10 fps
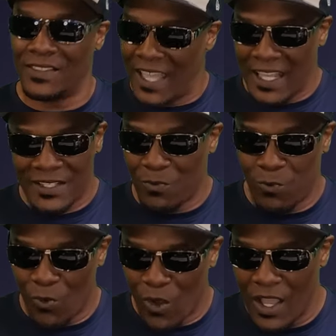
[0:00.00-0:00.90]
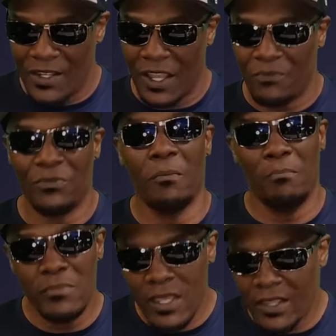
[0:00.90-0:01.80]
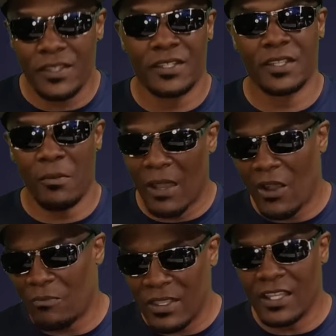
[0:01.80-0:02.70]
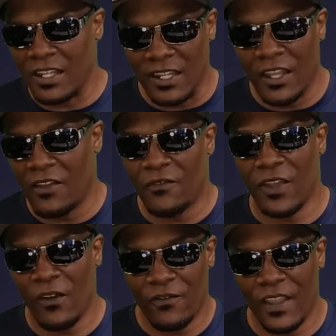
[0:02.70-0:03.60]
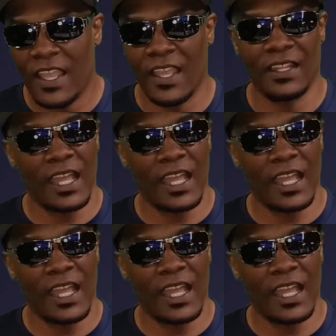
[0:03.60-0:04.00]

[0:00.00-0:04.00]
That's one of the myths about being an NFL fan.